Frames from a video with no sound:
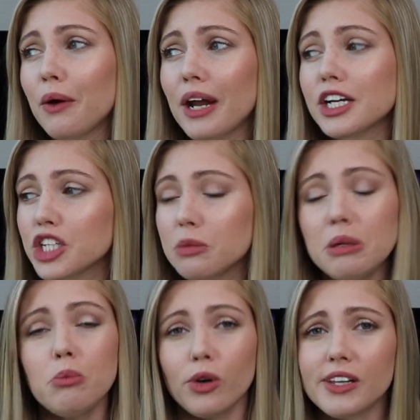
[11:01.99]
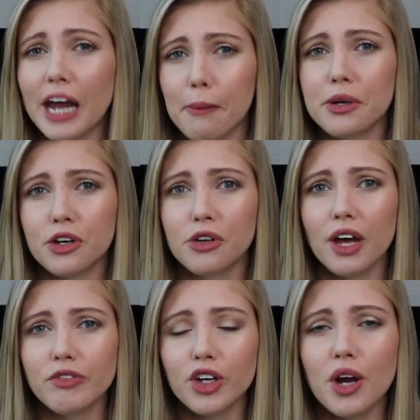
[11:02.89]
I would actually be more than happy to do
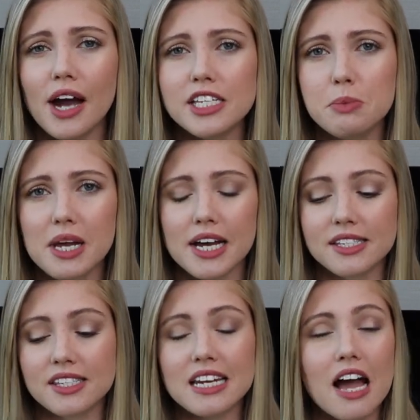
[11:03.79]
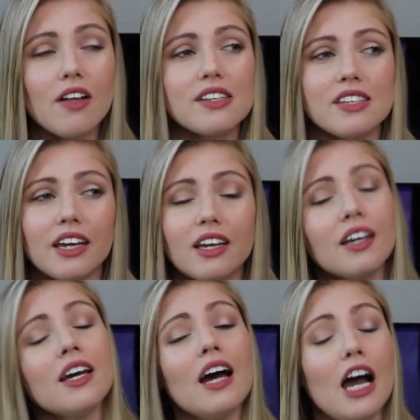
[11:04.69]
that for you guys, because Snail is like,
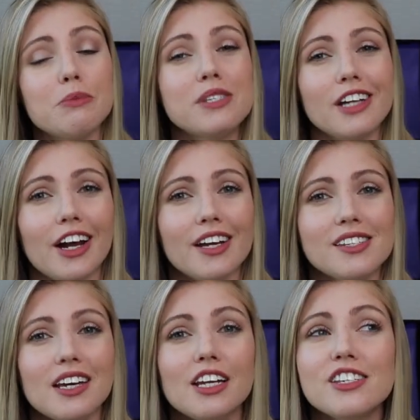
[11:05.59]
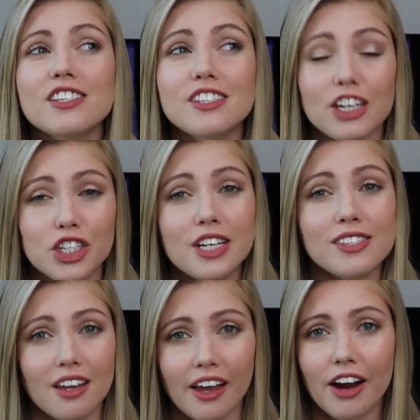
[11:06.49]
I'm serious, it is such a
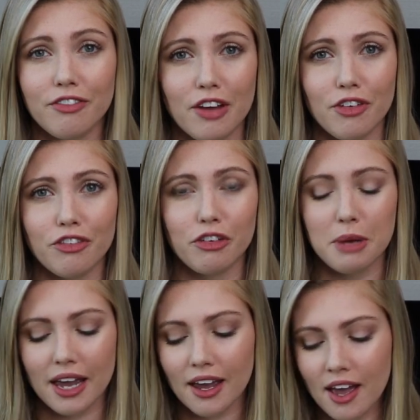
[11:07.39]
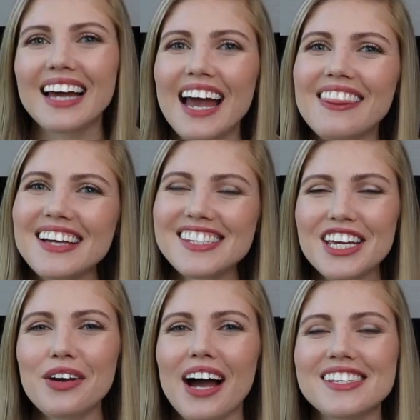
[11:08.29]
skincare favorite for me. And that's
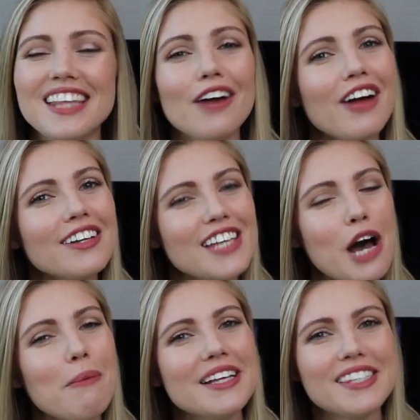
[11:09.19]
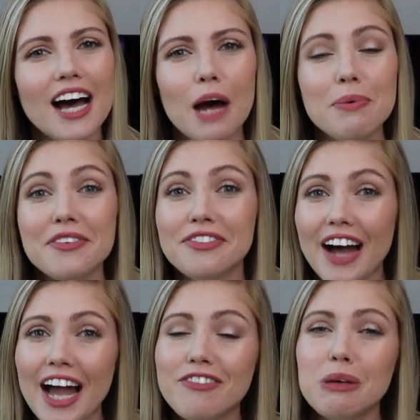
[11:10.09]
it, you guys. That rounds out my top
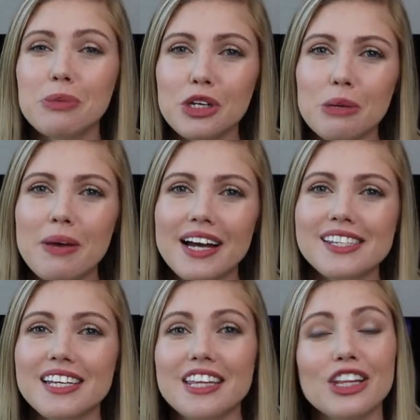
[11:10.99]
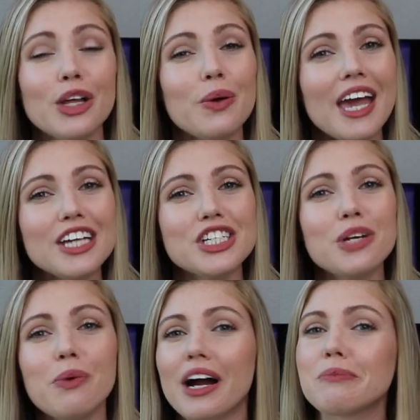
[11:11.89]
5 beauty picks in the
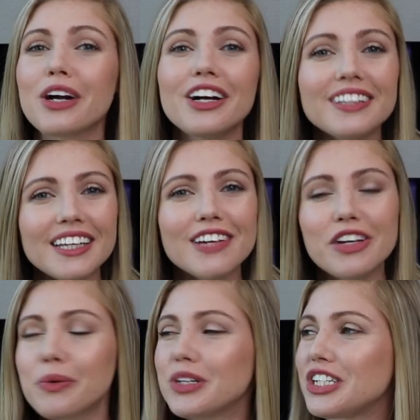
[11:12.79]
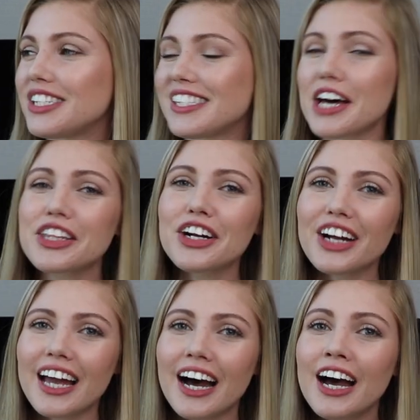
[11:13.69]
location where I'm currently living, which is South
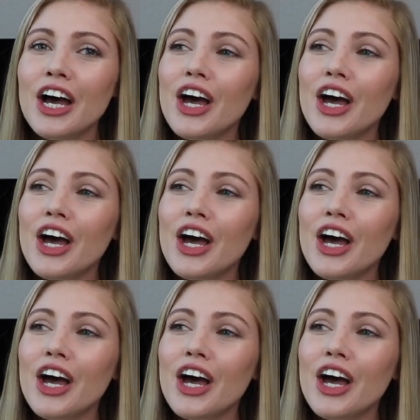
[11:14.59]
Korea.